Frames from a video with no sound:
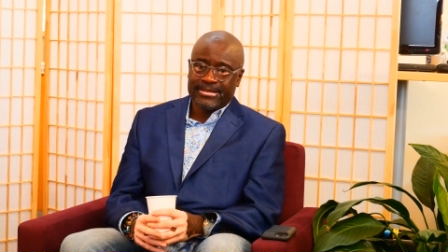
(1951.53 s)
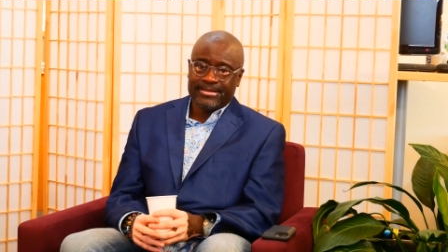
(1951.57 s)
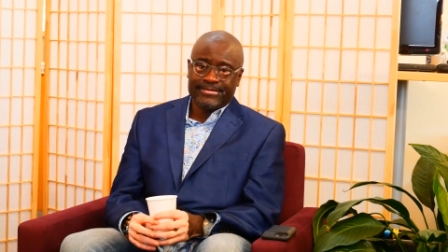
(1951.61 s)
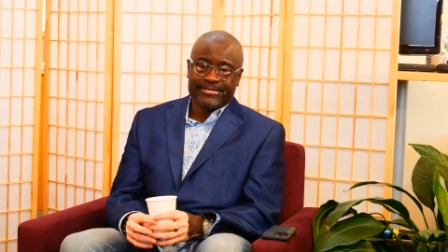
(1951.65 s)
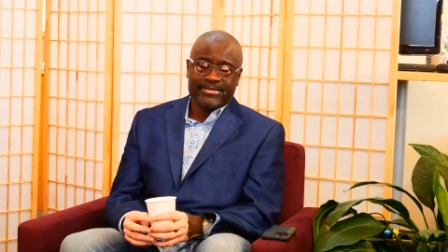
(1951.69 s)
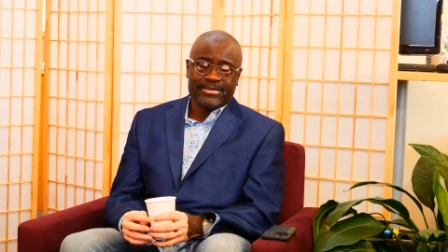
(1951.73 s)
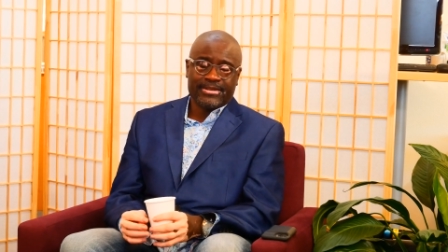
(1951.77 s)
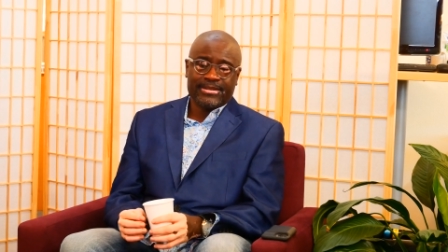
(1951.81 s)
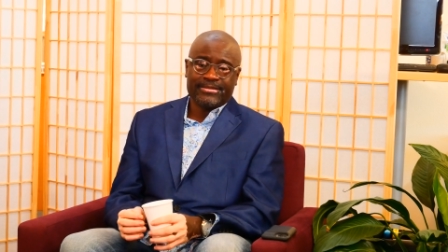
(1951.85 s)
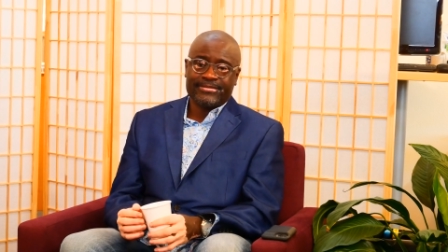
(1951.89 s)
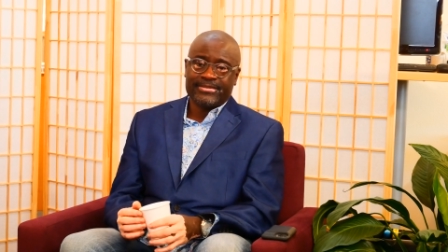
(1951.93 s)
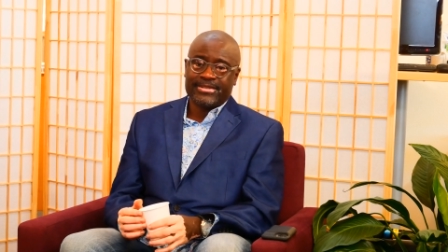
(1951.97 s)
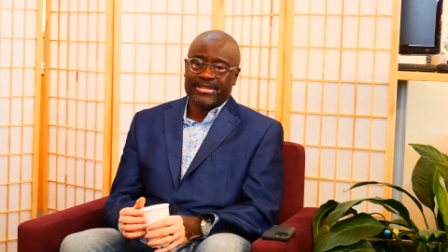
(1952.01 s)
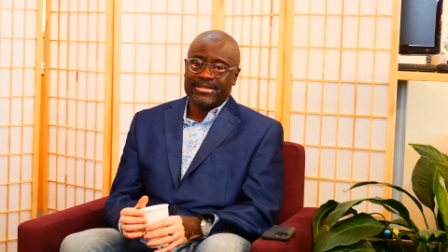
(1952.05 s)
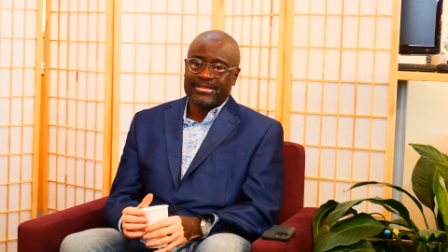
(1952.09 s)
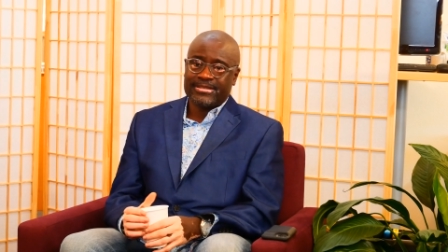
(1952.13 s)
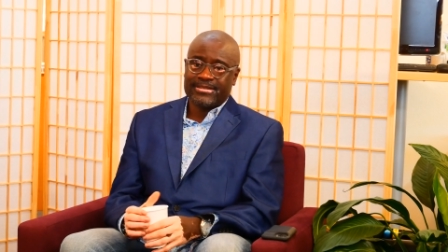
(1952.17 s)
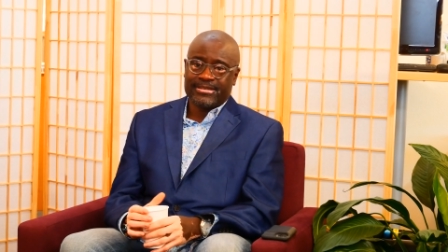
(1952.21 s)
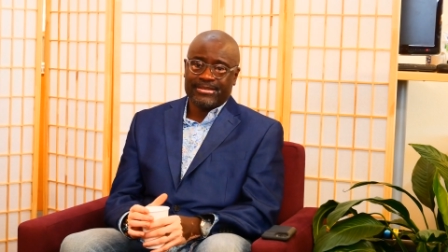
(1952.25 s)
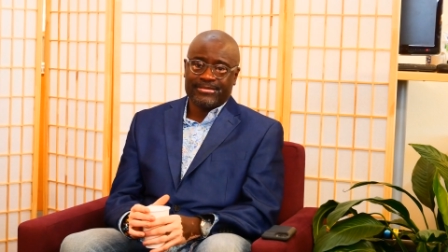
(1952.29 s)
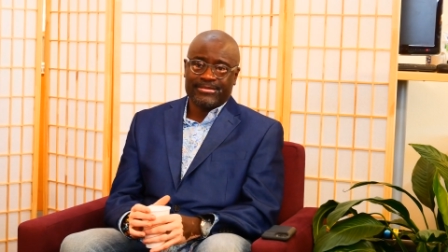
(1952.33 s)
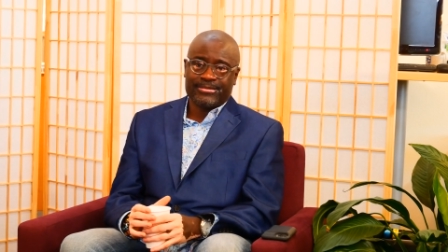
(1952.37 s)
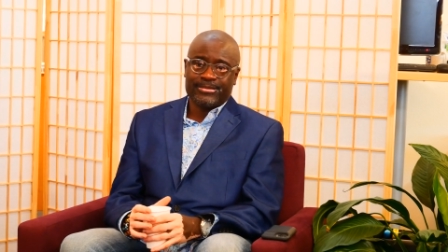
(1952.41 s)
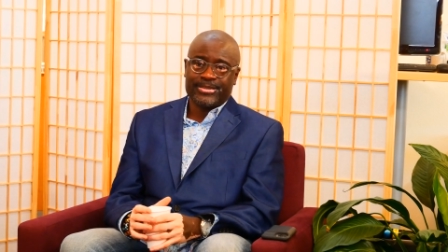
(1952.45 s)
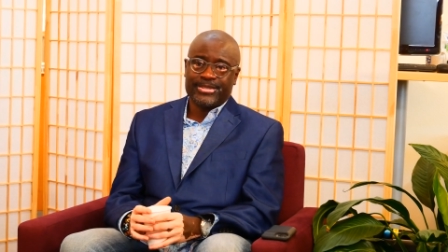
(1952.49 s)
I've, I've done
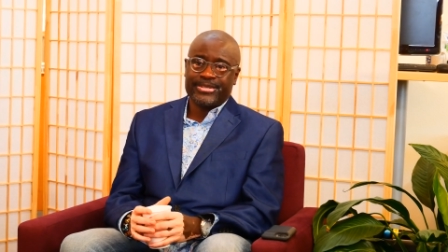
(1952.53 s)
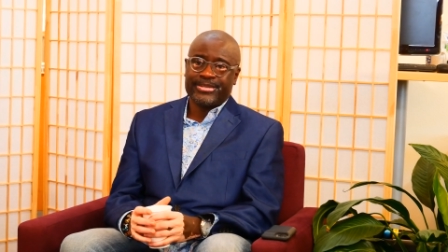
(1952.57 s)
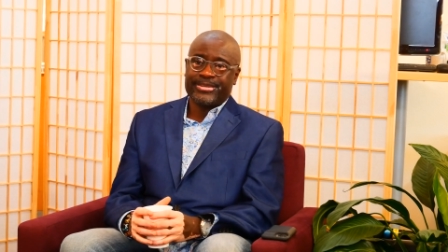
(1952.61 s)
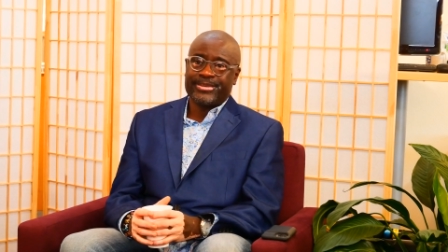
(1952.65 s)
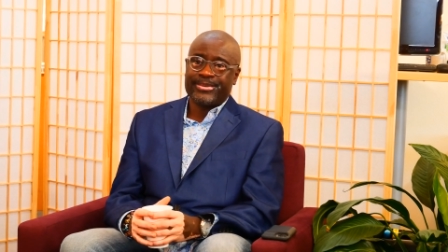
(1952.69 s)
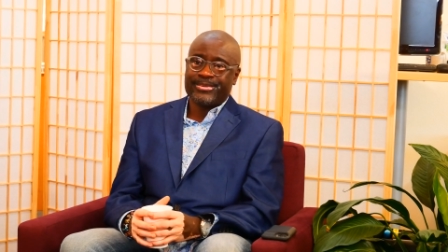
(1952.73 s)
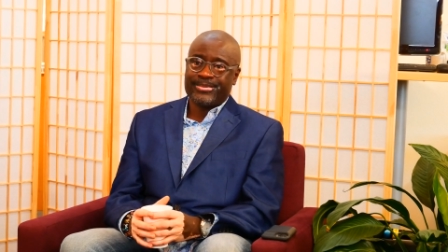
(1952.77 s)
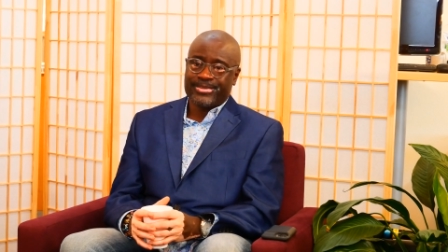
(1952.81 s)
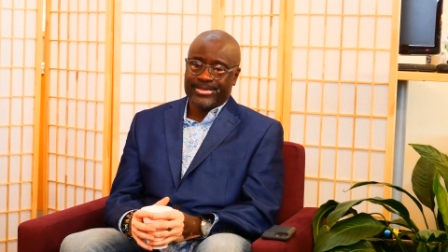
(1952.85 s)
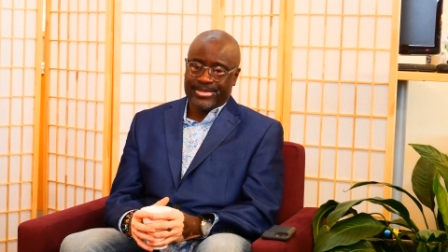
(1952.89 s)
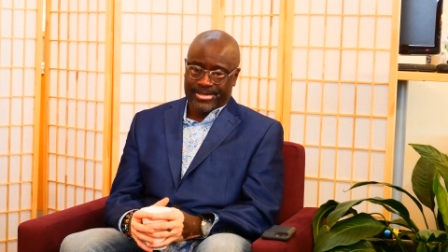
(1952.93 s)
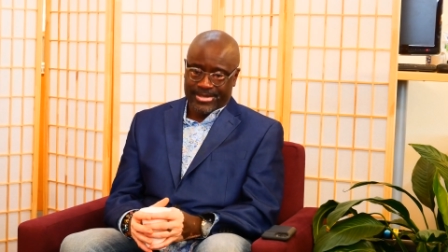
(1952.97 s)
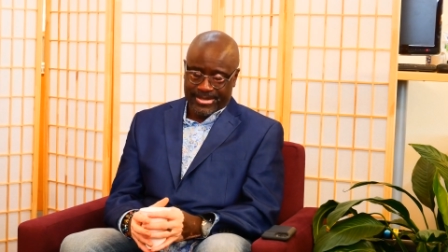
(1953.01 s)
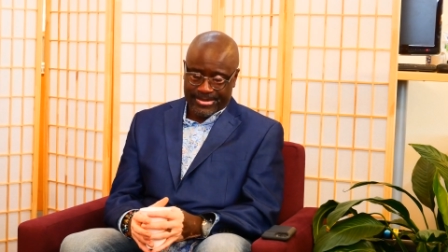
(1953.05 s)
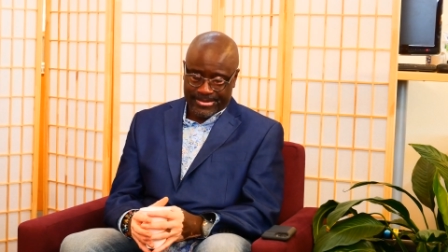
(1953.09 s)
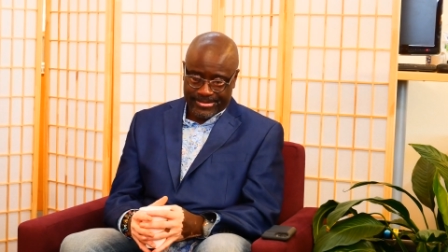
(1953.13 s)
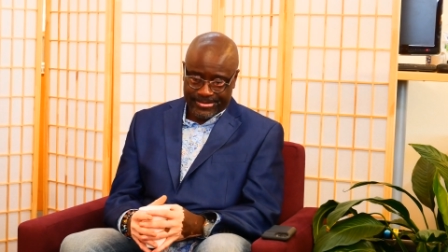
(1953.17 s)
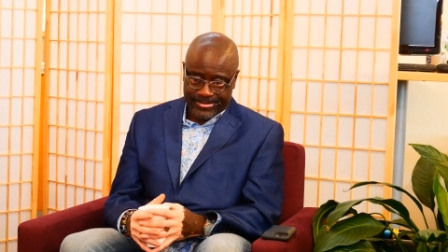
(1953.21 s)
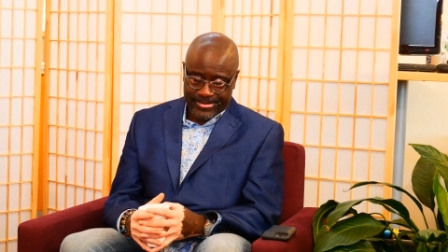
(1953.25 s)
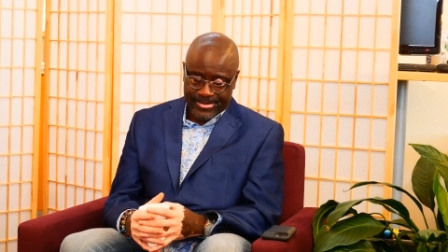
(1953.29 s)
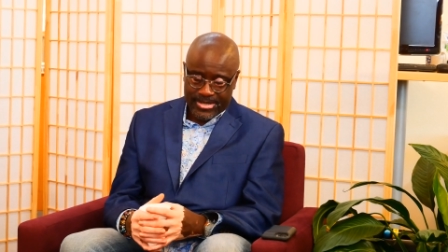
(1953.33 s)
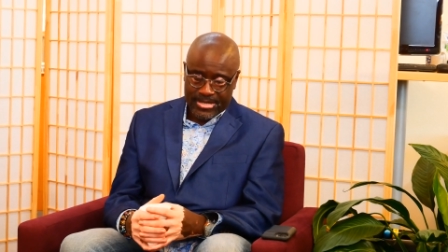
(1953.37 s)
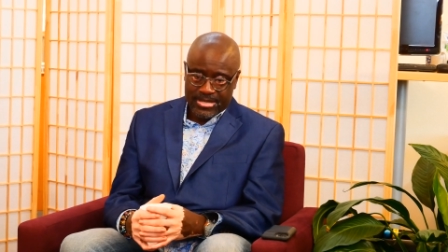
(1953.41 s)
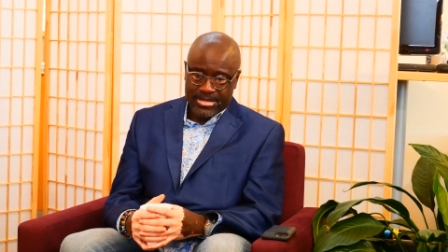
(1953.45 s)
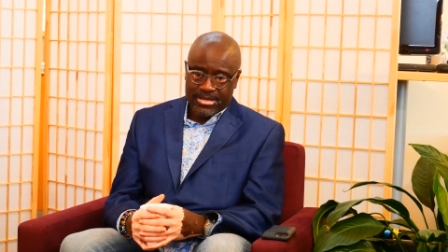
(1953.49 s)
stuff with Whitney Houston.